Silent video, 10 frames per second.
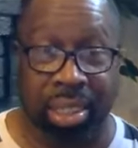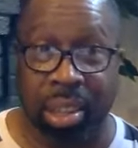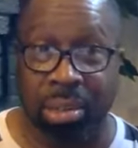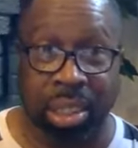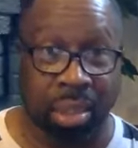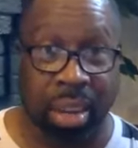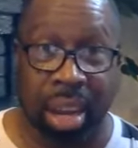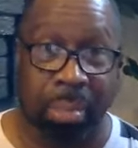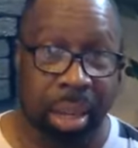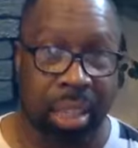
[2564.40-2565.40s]
don't seem
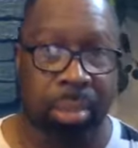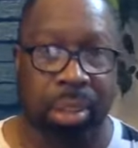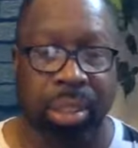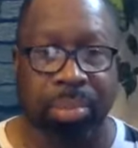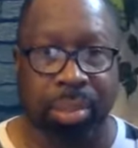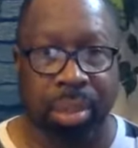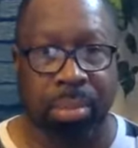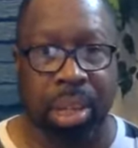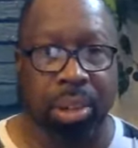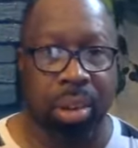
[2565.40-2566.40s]
like a blessed person
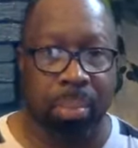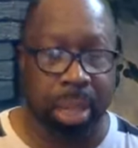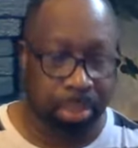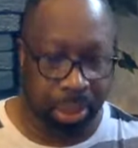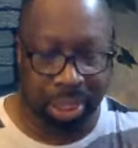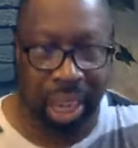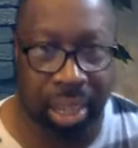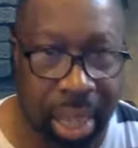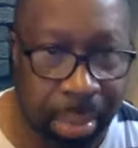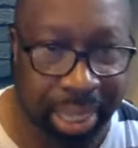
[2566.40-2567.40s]
but you are a blessed person. Now,
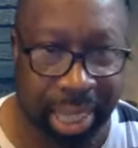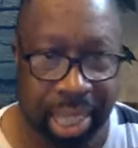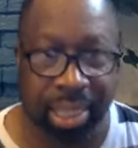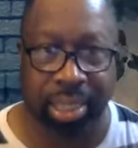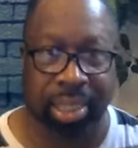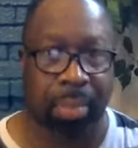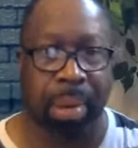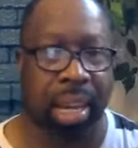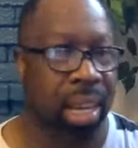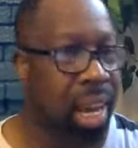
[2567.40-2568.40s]
let me say this to
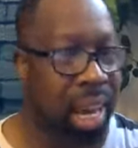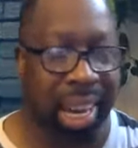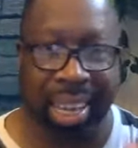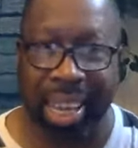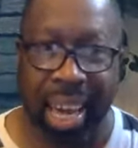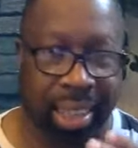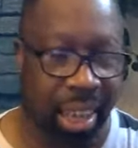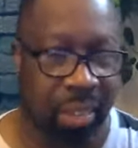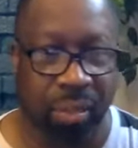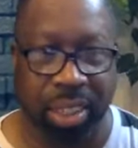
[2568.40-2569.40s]
somebody, and I got
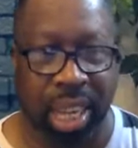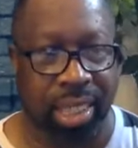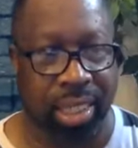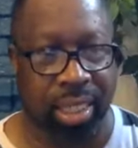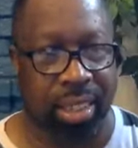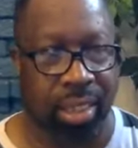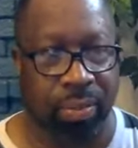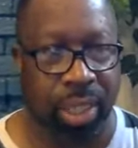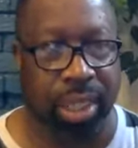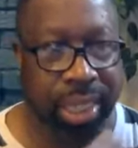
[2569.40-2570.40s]
to emphasize this because I
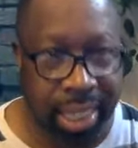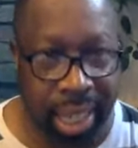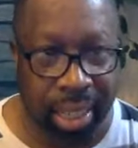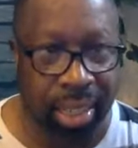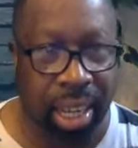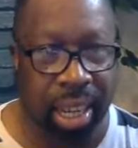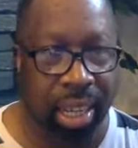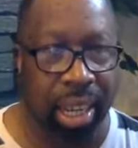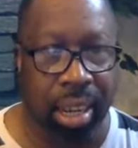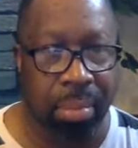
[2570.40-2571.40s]
feel this.
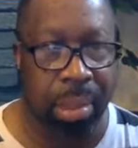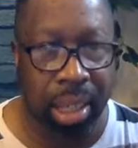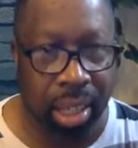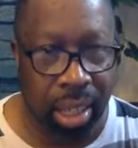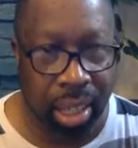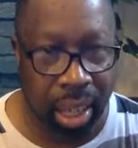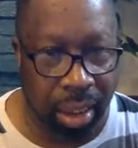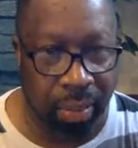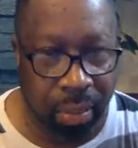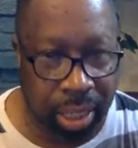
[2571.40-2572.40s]
Let me
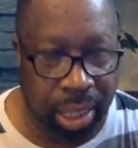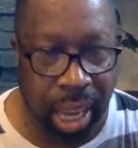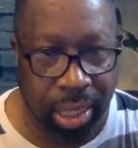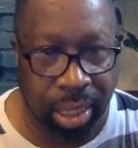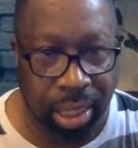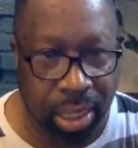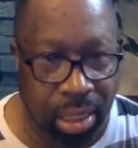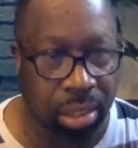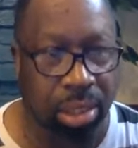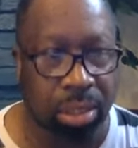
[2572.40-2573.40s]
emphasize it
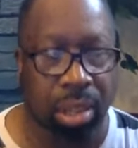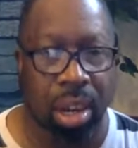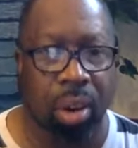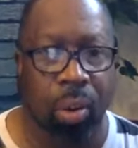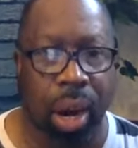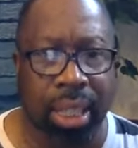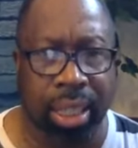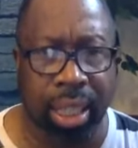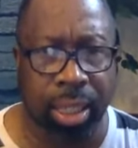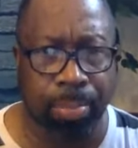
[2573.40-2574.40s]
to you.
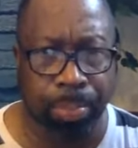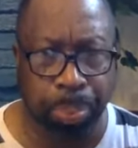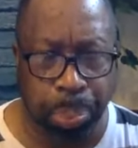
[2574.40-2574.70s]
Watch this.